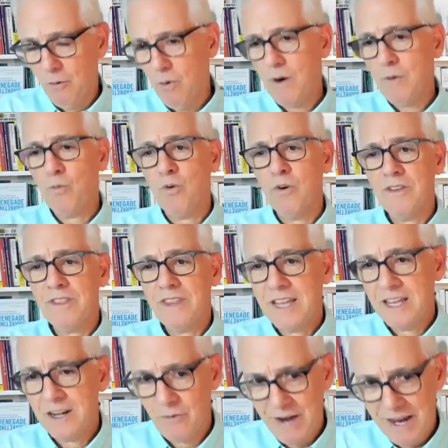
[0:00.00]
What were the
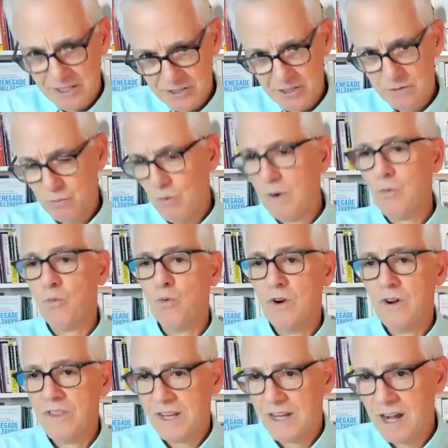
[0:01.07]
interactions? What
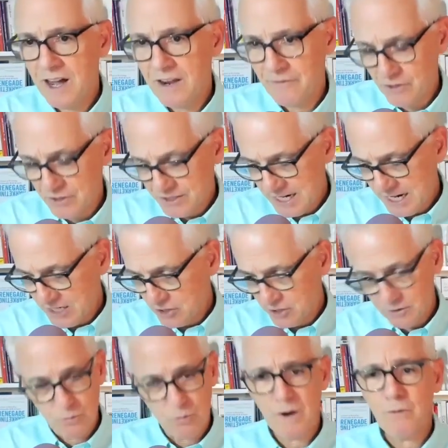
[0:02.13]
were the
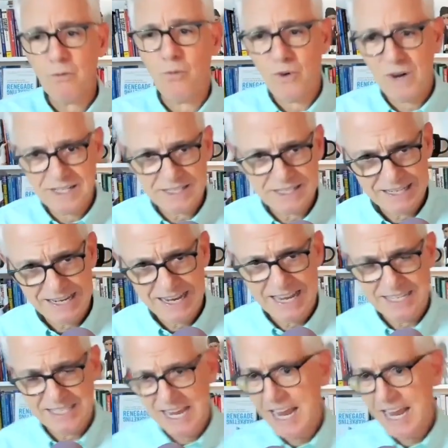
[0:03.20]
conversations? What was the net